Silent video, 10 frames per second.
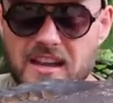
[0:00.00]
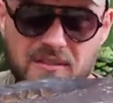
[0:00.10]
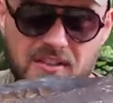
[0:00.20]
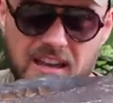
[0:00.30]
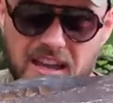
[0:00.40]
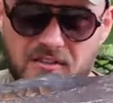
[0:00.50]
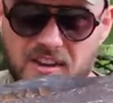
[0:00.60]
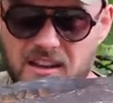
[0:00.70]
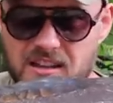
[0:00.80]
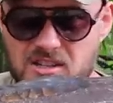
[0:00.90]
and giving and
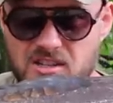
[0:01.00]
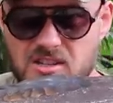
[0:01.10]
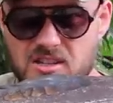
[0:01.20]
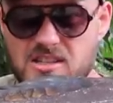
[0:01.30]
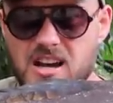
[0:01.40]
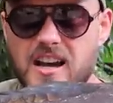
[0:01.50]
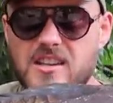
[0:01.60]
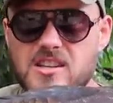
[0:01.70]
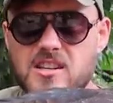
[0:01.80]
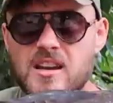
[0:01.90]
giving, and this is just a
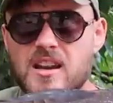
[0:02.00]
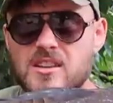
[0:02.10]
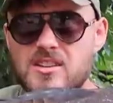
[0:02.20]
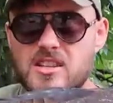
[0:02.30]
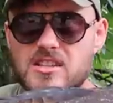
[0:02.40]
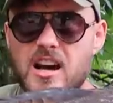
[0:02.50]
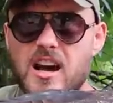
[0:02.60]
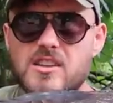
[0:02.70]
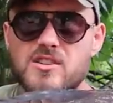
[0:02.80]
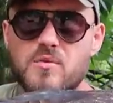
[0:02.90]
touch,
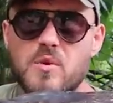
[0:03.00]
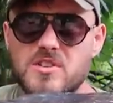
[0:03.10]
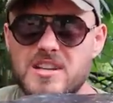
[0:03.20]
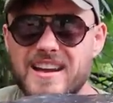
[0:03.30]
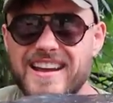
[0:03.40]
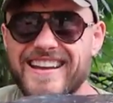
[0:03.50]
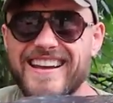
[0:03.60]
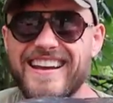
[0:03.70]
of what's in it.